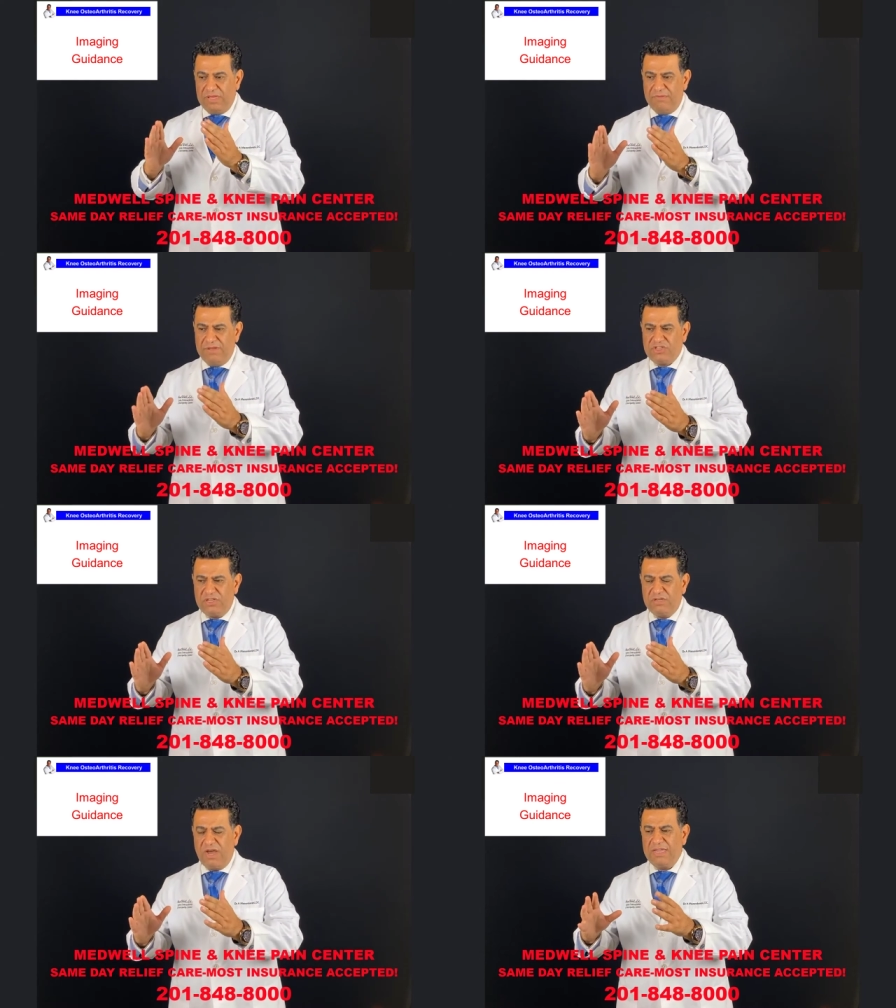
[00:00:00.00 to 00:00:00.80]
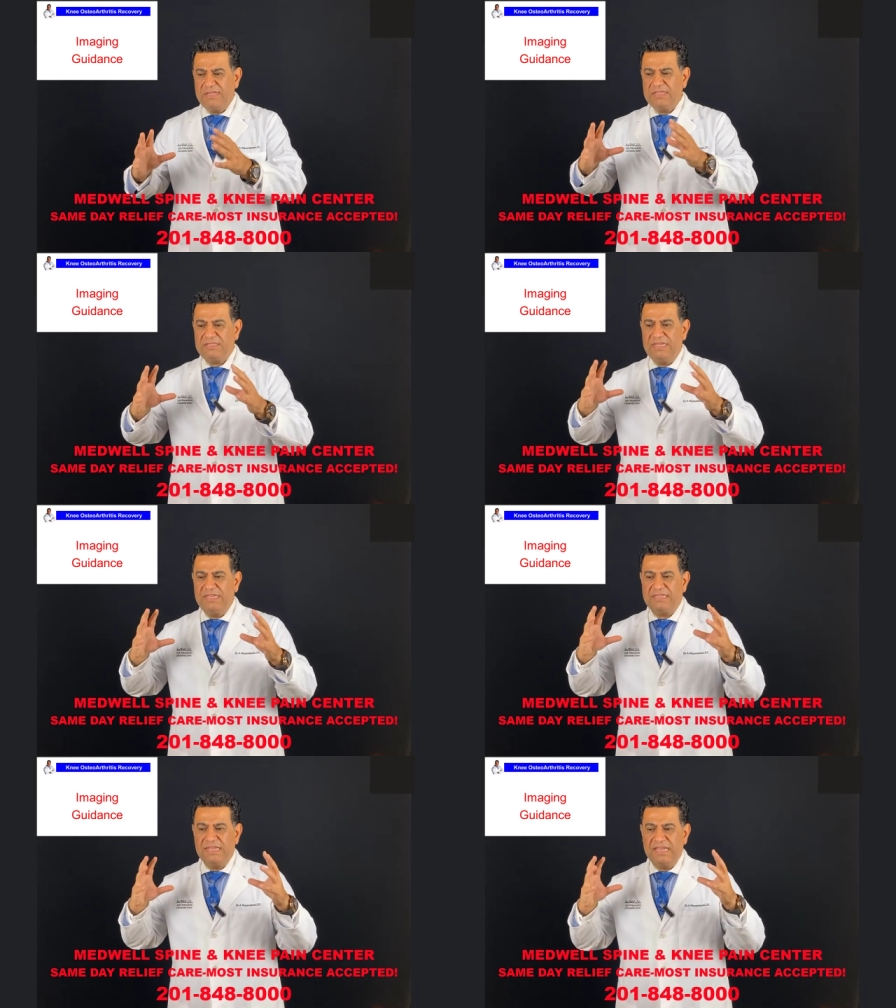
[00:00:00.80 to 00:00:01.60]
imaging guidance,
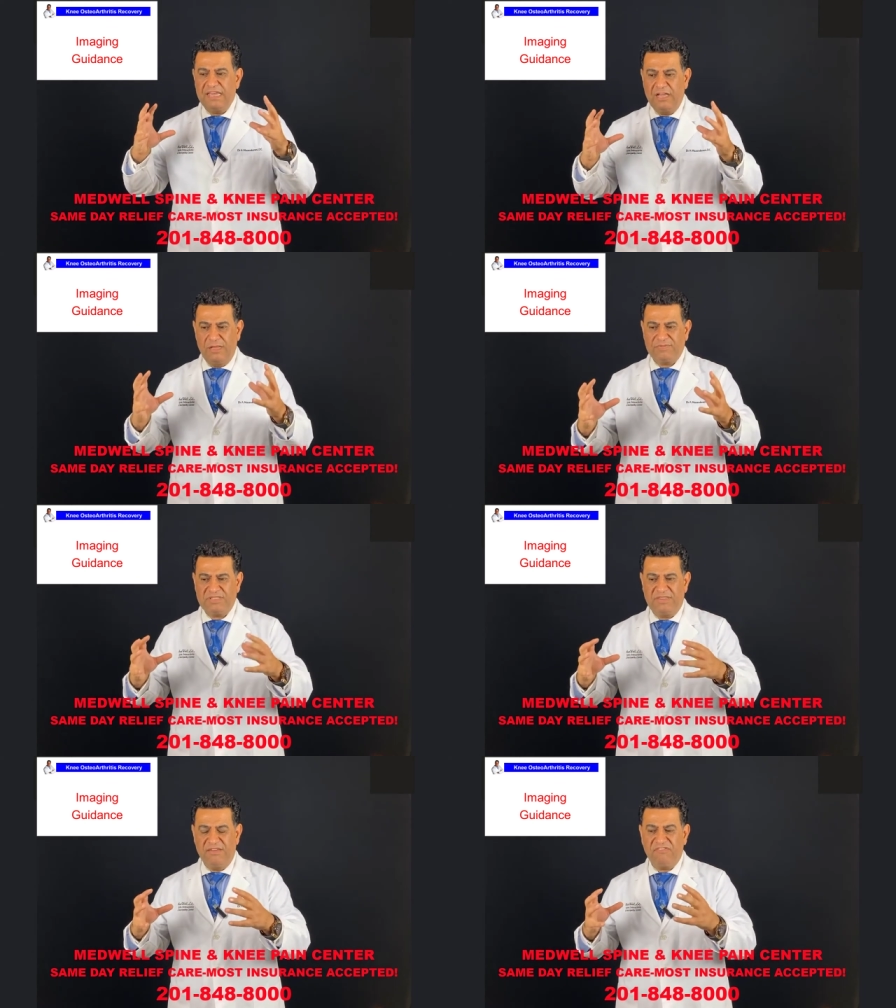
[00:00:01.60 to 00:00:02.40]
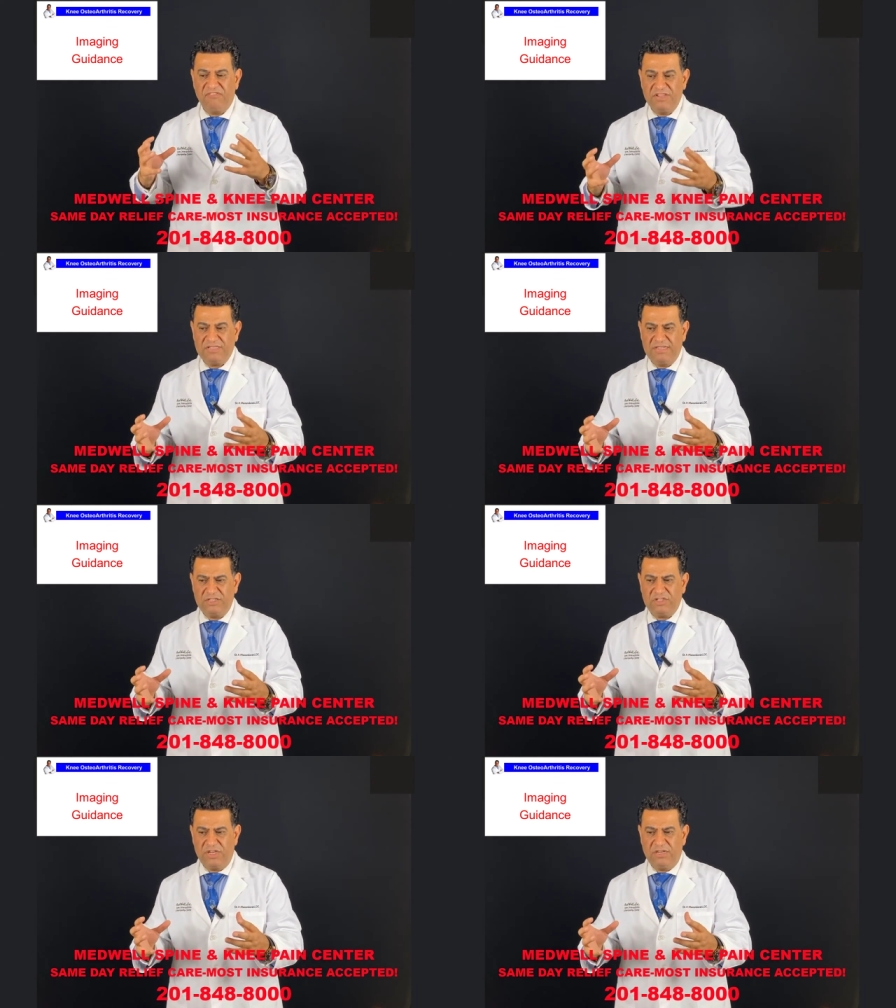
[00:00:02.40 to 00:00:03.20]
it helps the
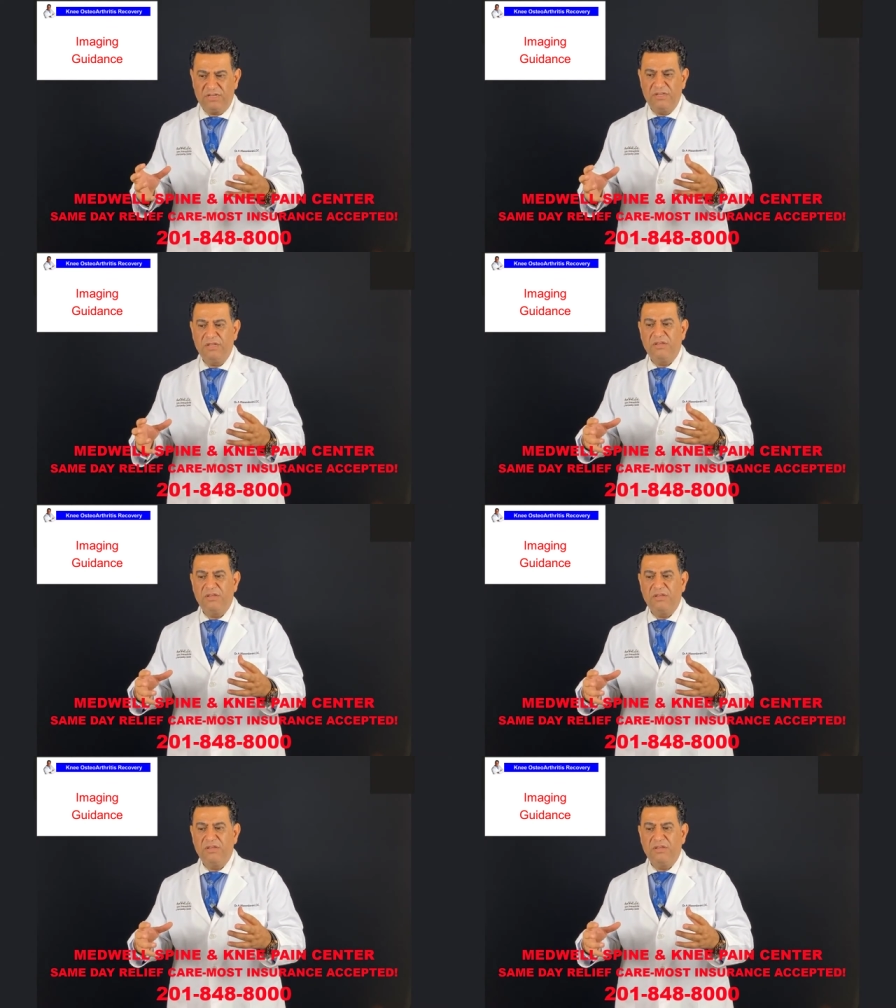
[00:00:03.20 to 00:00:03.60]
physician